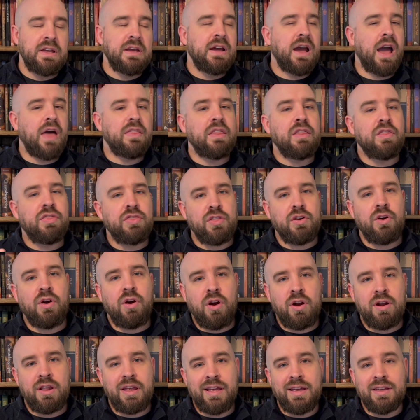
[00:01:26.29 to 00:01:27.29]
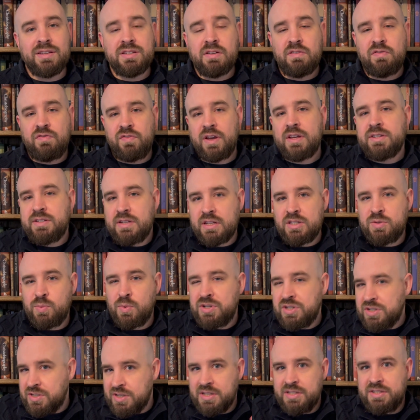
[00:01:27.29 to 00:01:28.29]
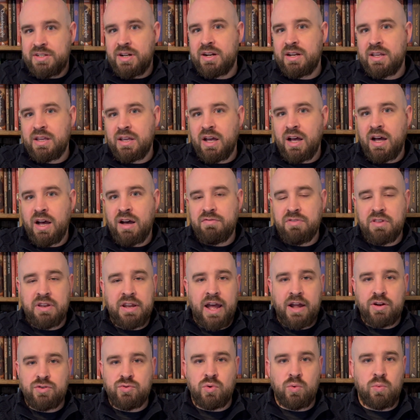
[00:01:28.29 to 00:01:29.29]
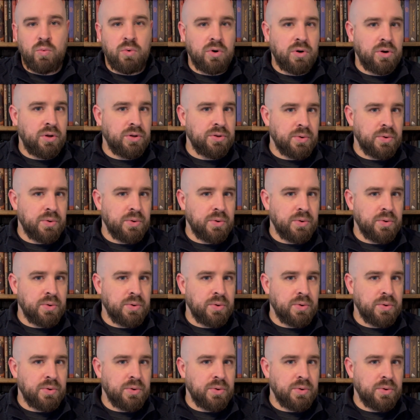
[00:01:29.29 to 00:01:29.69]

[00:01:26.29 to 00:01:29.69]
And then third is physics, which is the study of the natural world or